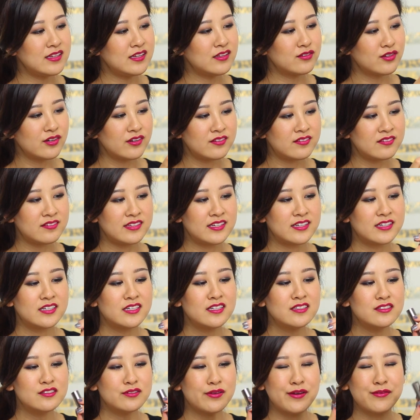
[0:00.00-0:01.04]
These are
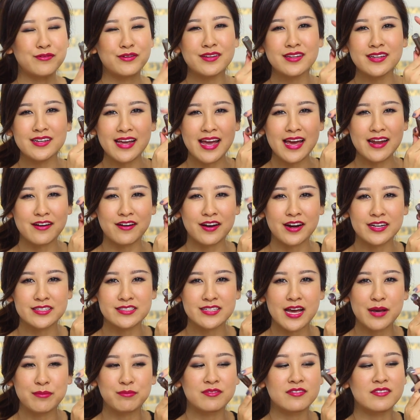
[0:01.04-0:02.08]
sealed so I really had a hard
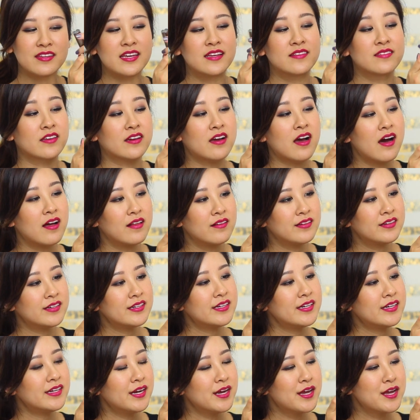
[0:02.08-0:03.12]
time seeing the
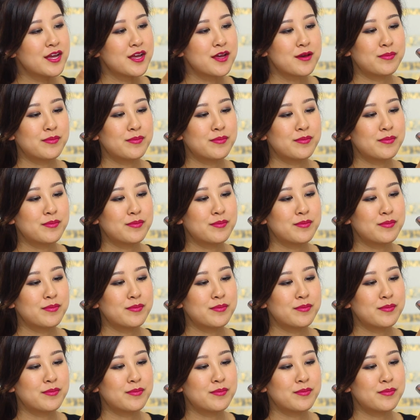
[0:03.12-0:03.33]
color